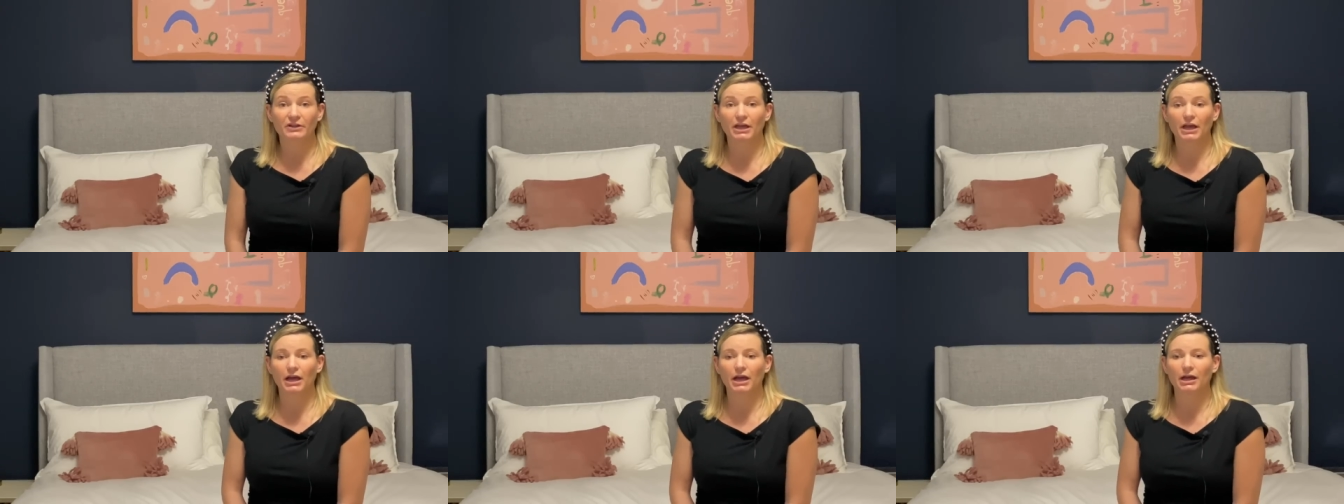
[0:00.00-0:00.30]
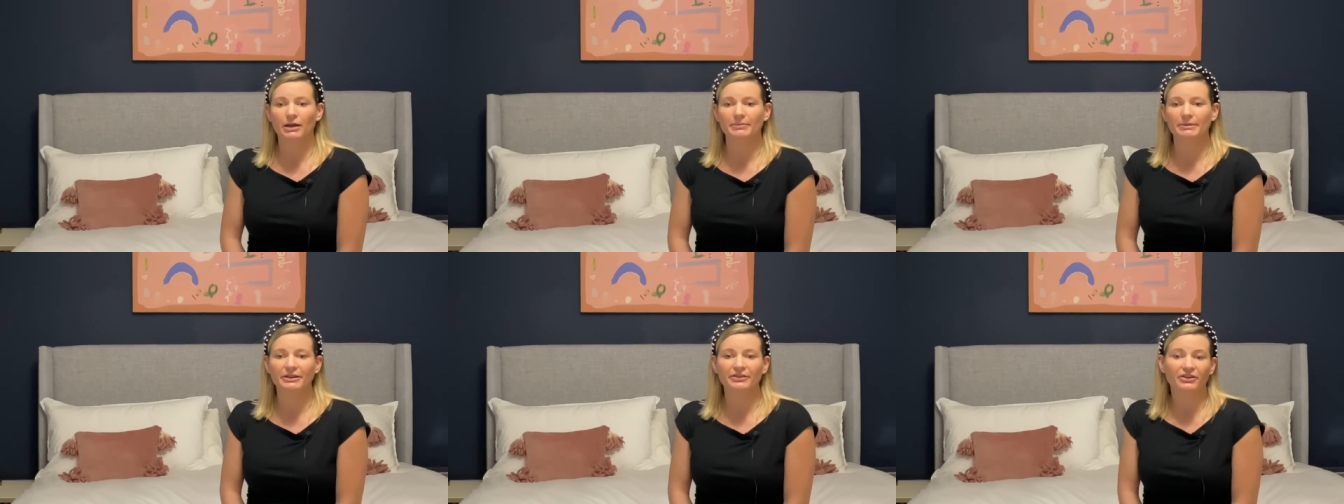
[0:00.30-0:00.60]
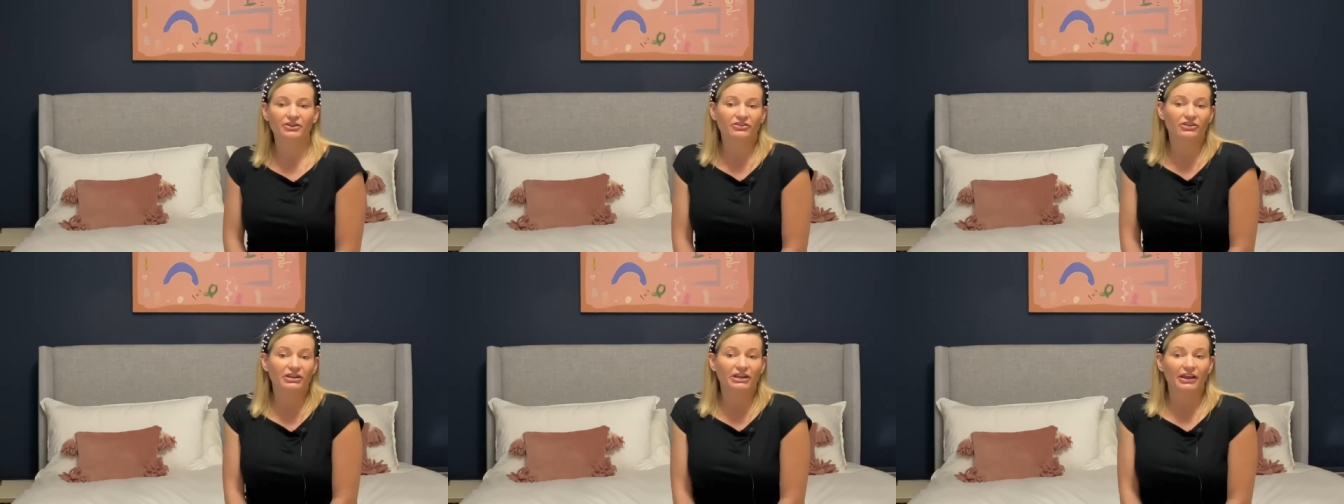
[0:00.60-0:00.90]
um,
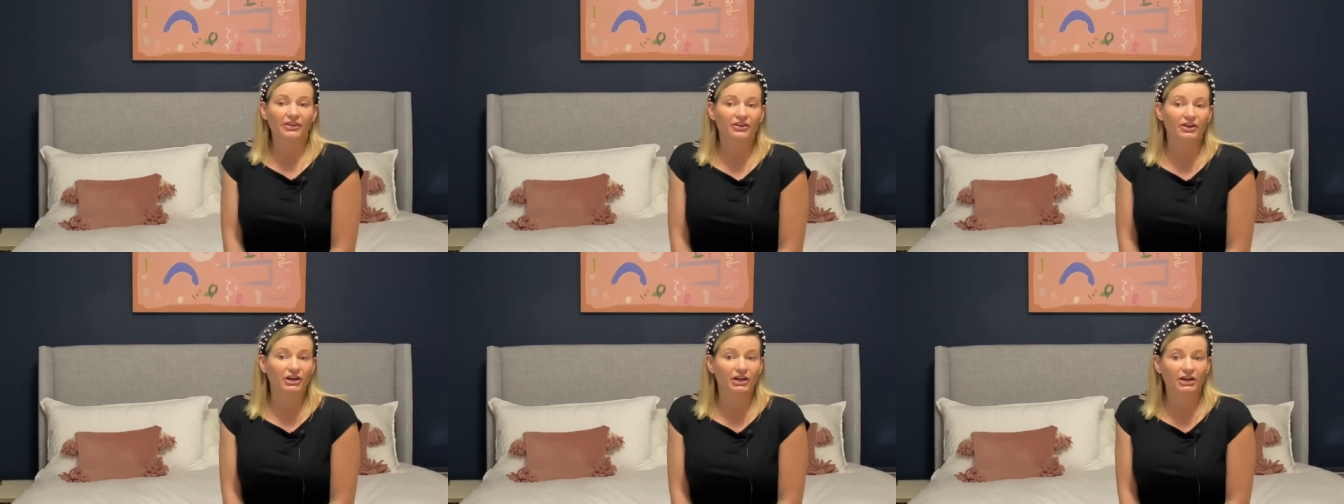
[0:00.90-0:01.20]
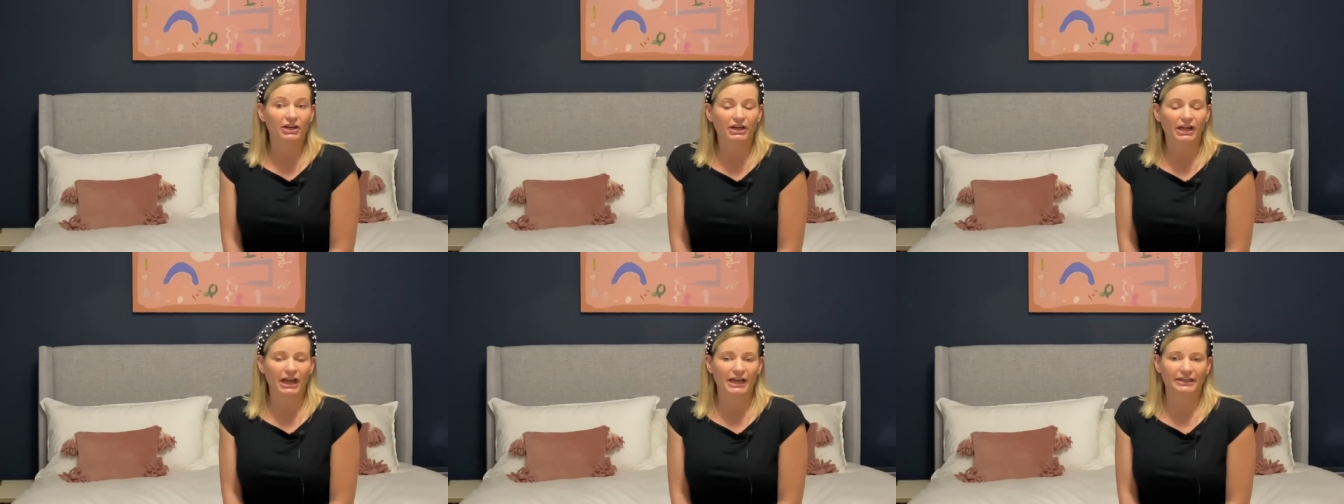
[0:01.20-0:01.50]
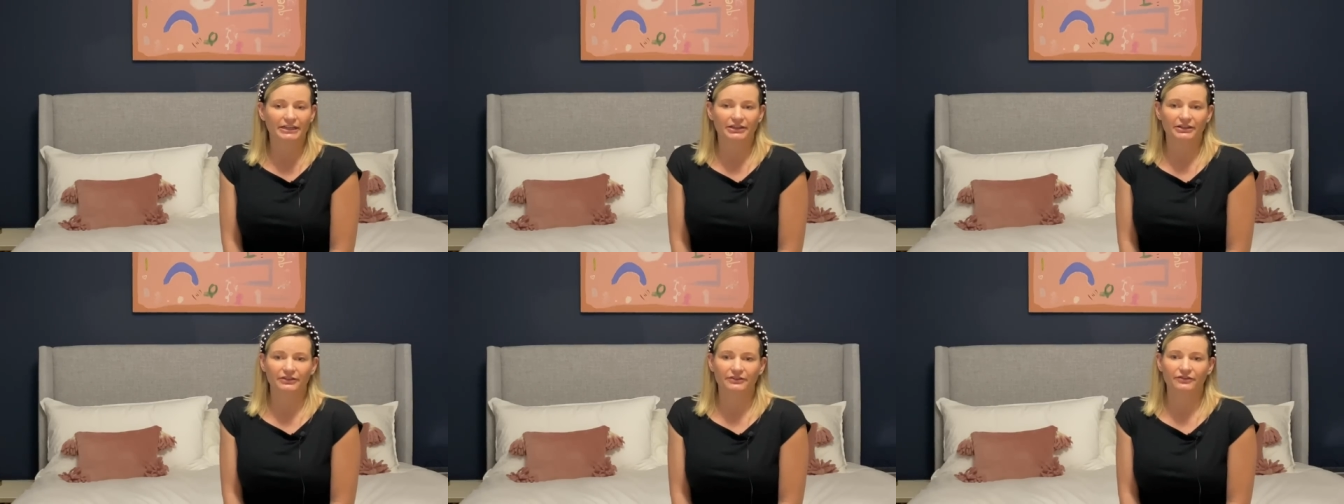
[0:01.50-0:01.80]
there's another
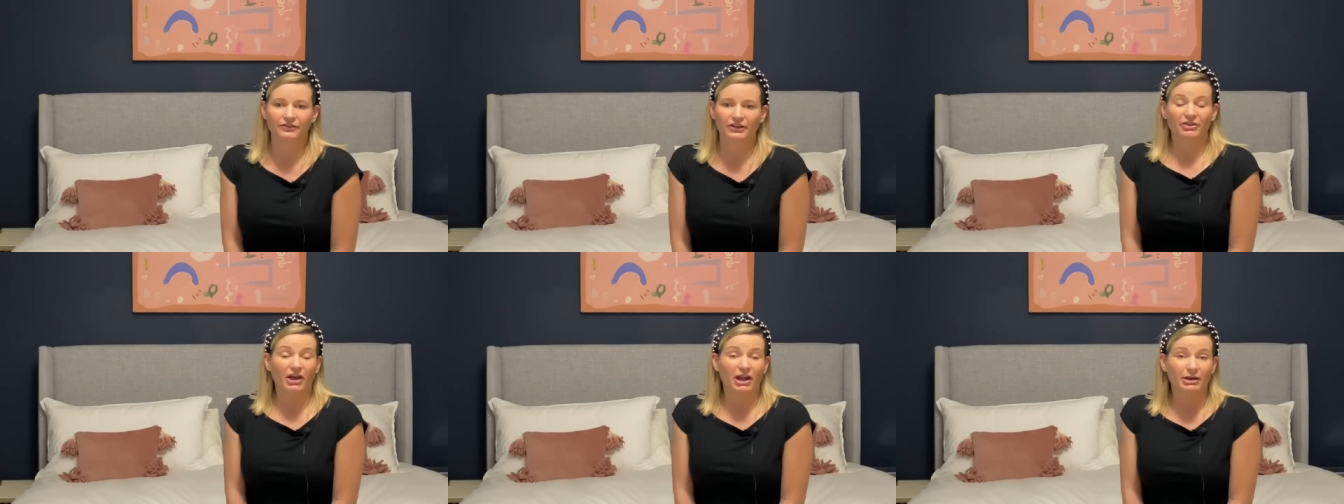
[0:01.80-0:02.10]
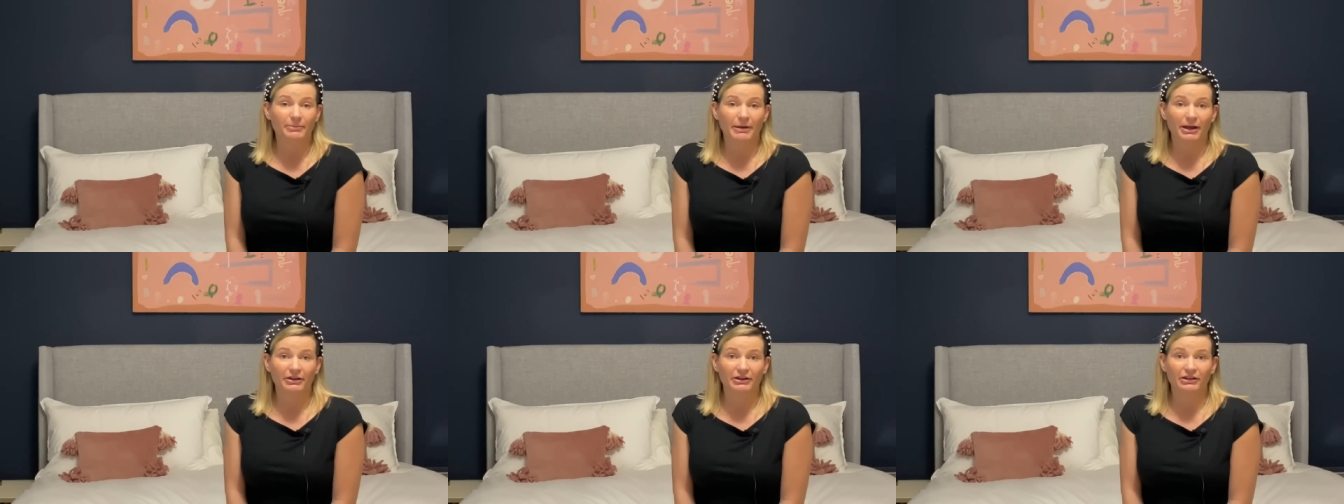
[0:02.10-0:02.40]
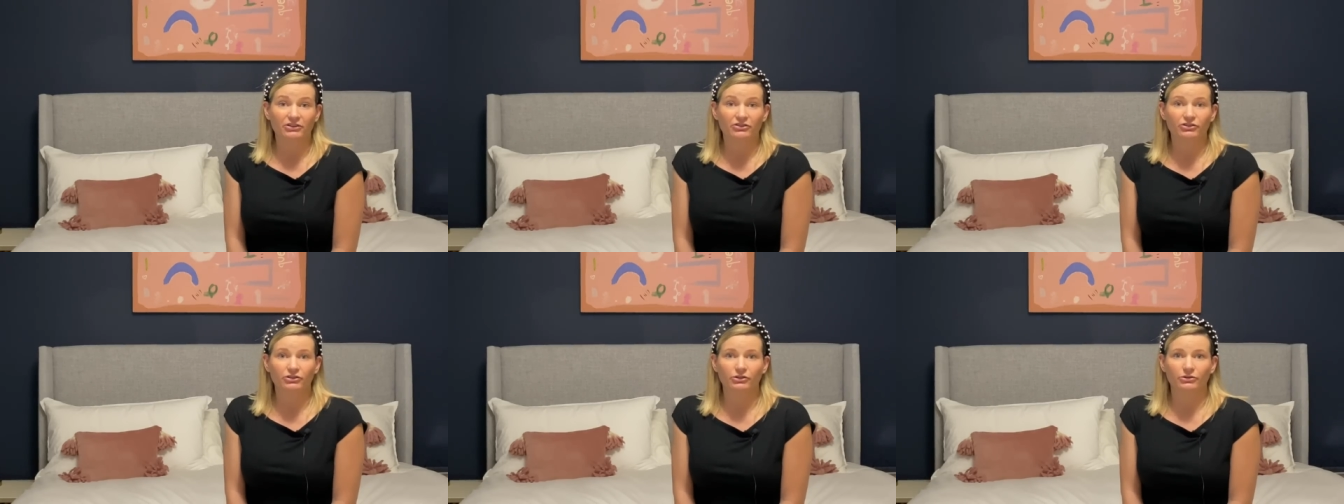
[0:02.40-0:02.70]
kind of thought about
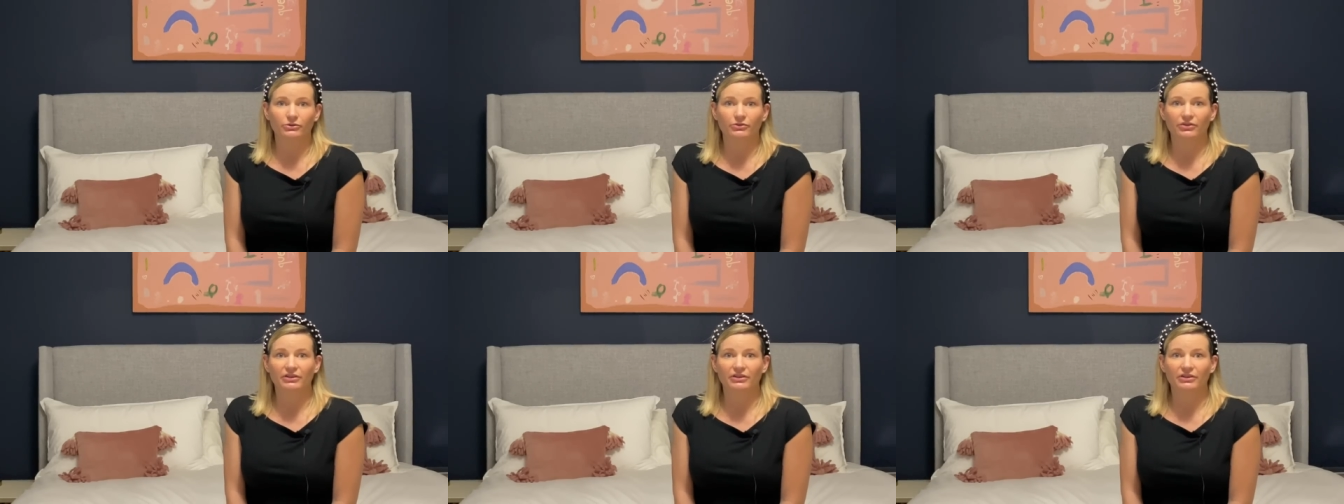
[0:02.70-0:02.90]
it too.